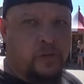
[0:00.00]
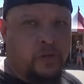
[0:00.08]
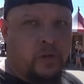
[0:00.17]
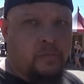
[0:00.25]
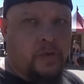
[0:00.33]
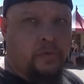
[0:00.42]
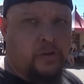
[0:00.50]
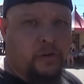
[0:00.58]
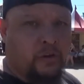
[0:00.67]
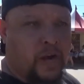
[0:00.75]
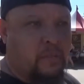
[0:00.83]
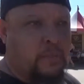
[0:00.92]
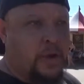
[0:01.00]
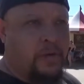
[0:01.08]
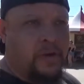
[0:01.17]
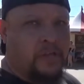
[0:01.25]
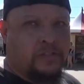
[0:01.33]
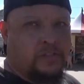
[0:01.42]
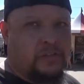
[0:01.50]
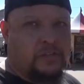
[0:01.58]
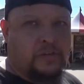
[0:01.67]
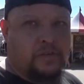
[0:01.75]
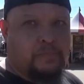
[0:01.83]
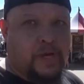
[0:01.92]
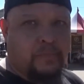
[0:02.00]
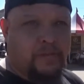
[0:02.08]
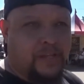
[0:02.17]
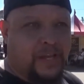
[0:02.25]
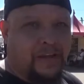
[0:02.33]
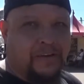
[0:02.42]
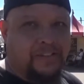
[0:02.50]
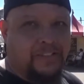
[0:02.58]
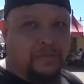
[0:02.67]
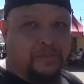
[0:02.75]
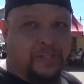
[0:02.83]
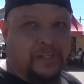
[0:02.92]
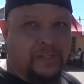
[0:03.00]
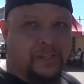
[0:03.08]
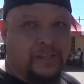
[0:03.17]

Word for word: you know, maybe your grandparents or your mom and dad or something,